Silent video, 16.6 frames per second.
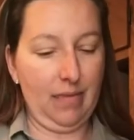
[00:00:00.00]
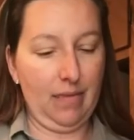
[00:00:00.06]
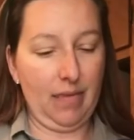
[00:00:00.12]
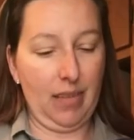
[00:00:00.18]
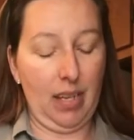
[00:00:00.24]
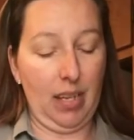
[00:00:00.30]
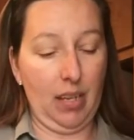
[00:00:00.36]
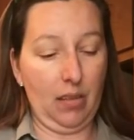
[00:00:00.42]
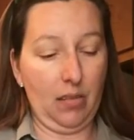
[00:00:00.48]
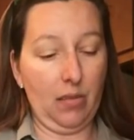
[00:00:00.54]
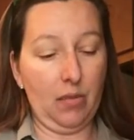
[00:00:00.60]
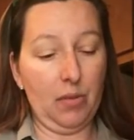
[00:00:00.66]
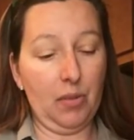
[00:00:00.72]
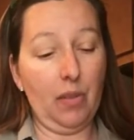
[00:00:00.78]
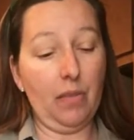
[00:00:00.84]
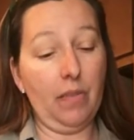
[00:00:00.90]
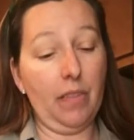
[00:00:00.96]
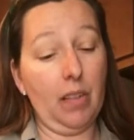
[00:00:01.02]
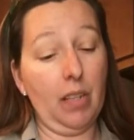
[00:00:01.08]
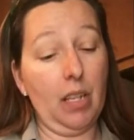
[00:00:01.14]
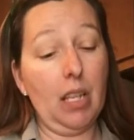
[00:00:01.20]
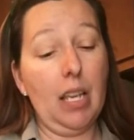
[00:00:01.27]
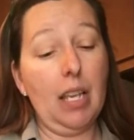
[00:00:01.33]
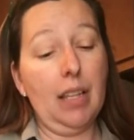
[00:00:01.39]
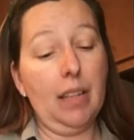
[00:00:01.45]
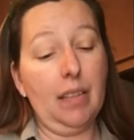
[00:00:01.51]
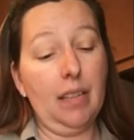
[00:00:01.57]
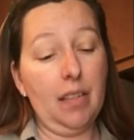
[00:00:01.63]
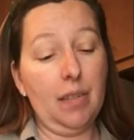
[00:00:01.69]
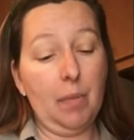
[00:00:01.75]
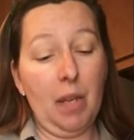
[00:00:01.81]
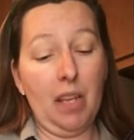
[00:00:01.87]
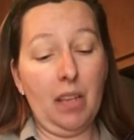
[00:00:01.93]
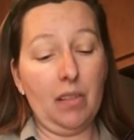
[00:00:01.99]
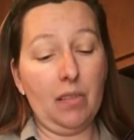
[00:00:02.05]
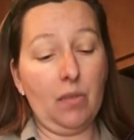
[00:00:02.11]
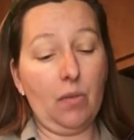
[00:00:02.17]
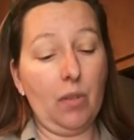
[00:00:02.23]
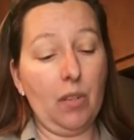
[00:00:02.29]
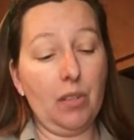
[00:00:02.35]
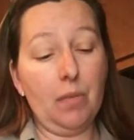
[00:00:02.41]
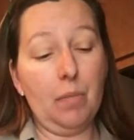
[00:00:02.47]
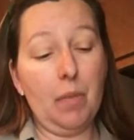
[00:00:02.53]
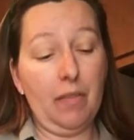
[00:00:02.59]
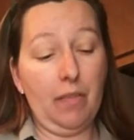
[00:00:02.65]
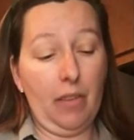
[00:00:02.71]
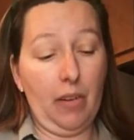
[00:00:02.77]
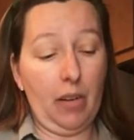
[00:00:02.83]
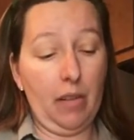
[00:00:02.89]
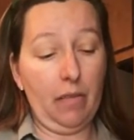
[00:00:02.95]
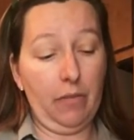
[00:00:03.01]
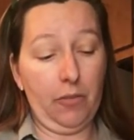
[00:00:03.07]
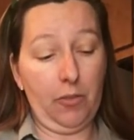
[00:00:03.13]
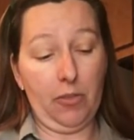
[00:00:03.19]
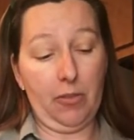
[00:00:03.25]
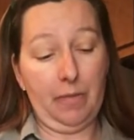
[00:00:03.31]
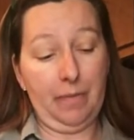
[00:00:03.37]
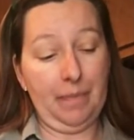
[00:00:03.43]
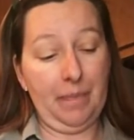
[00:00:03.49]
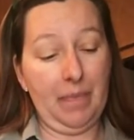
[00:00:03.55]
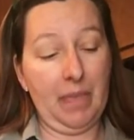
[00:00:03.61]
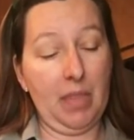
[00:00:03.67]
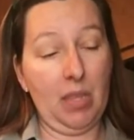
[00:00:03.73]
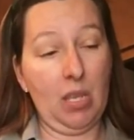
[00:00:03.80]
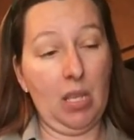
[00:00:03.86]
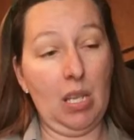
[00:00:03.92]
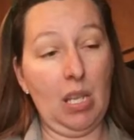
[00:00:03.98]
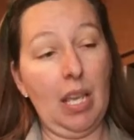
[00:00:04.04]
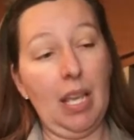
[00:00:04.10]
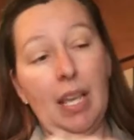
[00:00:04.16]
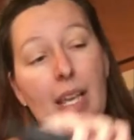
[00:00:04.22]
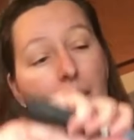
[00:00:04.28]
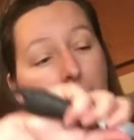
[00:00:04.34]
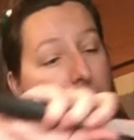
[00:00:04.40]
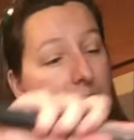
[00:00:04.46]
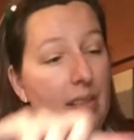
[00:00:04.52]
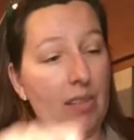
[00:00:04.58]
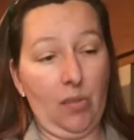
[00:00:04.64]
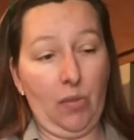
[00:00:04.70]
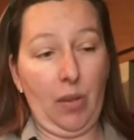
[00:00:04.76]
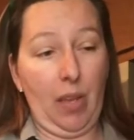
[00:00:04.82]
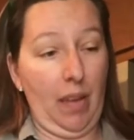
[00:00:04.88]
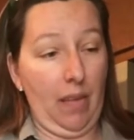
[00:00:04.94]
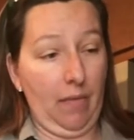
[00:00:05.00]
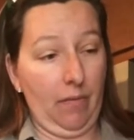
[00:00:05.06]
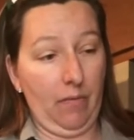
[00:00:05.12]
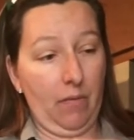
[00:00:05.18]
Okay, in goes our filling. This pan is going to be very full, and that's okay.